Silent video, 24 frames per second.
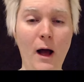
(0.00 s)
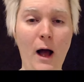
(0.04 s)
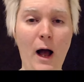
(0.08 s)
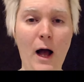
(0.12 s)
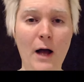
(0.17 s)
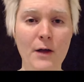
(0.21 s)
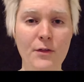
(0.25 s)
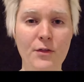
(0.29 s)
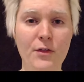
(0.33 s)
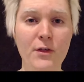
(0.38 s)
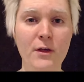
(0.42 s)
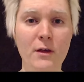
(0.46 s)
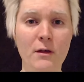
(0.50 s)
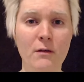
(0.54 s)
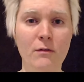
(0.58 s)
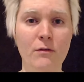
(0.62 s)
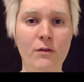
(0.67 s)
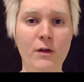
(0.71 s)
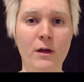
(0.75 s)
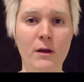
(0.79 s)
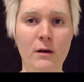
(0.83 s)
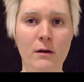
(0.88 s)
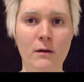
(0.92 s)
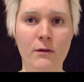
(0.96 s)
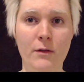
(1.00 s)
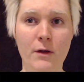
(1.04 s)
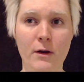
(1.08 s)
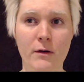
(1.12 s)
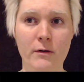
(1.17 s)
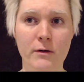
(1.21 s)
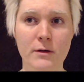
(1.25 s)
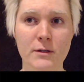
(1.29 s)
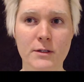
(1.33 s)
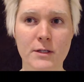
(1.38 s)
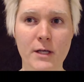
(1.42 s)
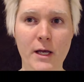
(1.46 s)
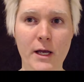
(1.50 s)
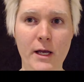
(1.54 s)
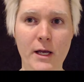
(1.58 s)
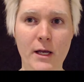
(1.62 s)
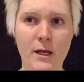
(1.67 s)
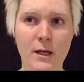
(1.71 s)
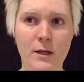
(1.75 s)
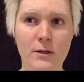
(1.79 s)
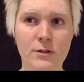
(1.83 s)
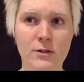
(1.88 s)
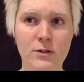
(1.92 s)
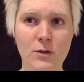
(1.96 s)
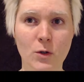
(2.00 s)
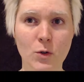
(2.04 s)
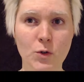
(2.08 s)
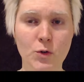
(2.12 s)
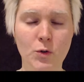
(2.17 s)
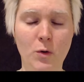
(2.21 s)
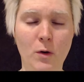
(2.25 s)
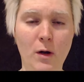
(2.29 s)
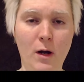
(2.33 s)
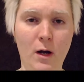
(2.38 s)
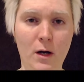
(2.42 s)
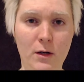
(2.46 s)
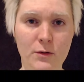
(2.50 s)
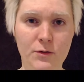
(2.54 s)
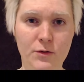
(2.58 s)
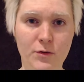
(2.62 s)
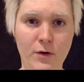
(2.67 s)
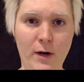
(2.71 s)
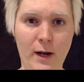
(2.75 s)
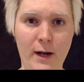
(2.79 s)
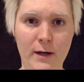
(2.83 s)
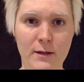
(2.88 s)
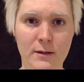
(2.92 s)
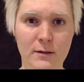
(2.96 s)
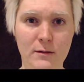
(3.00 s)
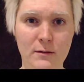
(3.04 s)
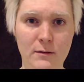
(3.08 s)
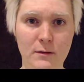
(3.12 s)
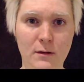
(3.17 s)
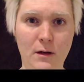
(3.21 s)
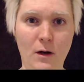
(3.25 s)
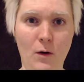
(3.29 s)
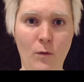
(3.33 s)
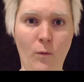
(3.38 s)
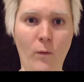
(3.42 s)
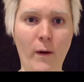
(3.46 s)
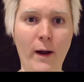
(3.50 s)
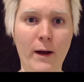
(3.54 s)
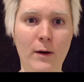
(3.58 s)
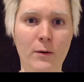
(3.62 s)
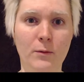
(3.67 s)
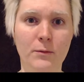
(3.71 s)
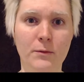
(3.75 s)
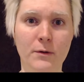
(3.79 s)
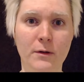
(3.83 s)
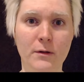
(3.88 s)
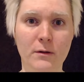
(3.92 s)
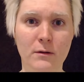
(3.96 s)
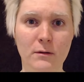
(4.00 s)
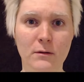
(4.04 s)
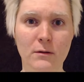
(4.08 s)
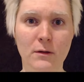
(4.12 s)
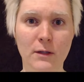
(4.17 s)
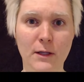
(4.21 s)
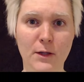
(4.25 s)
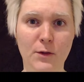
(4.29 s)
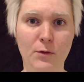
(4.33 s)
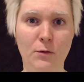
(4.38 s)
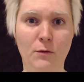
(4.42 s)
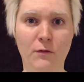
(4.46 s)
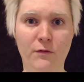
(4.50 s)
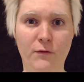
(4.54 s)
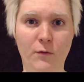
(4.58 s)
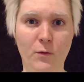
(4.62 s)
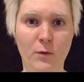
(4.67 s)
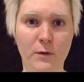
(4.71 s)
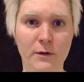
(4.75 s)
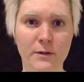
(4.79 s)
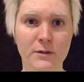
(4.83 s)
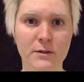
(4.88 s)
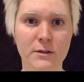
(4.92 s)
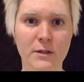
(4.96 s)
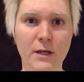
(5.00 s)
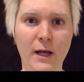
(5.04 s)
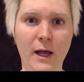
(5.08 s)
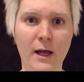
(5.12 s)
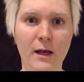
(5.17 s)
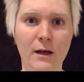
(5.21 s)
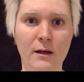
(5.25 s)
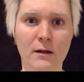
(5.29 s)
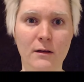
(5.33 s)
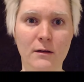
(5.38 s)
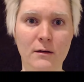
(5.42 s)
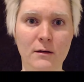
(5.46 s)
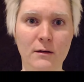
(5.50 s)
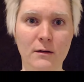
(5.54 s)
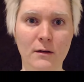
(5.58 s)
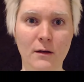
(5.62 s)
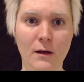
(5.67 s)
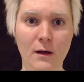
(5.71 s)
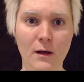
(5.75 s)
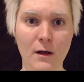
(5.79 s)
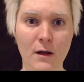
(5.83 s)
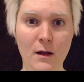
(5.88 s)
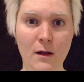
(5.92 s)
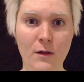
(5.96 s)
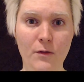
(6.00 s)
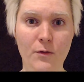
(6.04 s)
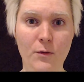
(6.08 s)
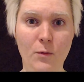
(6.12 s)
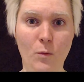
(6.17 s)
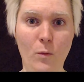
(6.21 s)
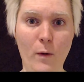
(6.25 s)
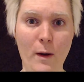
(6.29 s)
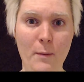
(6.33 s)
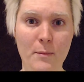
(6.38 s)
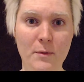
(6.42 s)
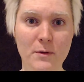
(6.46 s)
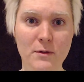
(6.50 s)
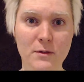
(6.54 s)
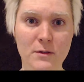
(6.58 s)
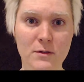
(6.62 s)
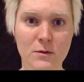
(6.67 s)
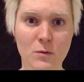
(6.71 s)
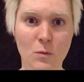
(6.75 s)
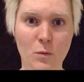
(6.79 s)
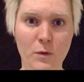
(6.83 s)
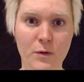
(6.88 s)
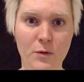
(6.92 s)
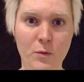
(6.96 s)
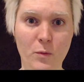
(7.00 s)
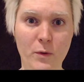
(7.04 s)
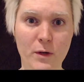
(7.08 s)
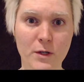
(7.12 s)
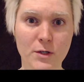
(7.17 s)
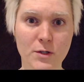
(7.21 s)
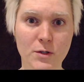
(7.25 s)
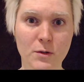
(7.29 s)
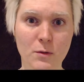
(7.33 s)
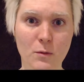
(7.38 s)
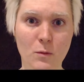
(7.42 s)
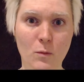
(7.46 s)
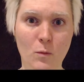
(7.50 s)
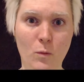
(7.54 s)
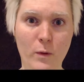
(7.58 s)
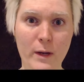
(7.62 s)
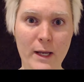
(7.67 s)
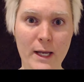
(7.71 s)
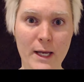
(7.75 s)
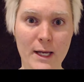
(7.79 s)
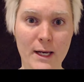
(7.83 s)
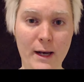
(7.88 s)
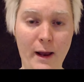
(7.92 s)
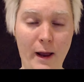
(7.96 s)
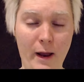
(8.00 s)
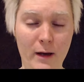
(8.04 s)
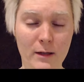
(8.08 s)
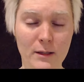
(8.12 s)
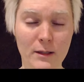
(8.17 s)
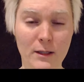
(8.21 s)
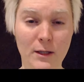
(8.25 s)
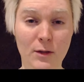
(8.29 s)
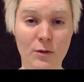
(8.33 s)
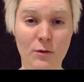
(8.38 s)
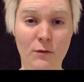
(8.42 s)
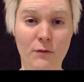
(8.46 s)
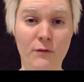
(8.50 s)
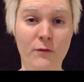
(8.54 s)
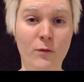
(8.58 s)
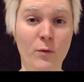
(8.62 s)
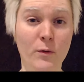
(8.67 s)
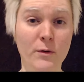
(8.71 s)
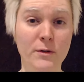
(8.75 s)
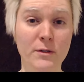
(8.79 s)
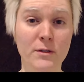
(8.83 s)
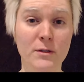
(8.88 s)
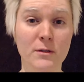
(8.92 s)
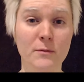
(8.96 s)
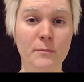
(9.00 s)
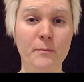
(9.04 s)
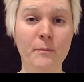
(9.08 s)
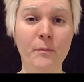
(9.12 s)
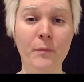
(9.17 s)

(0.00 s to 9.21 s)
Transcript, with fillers: I think that there is a social contract around lethal force and the weapons with which we enact lethal force.